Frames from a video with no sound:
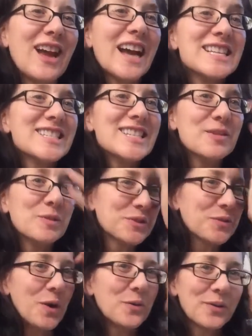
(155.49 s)
I see
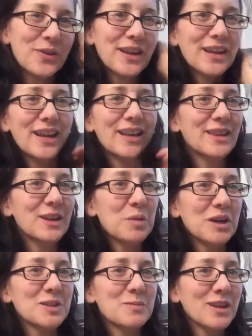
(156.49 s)
what's wrong with it and it
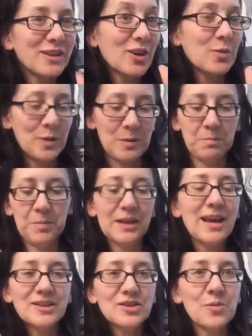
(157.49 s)
bugs me a little bit,
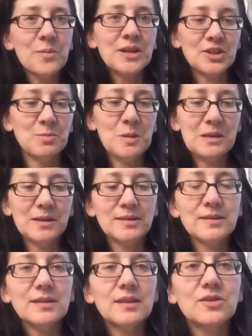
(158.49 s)
but not so much
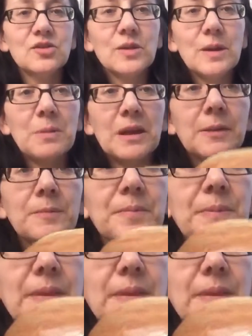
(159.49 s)
because the dripping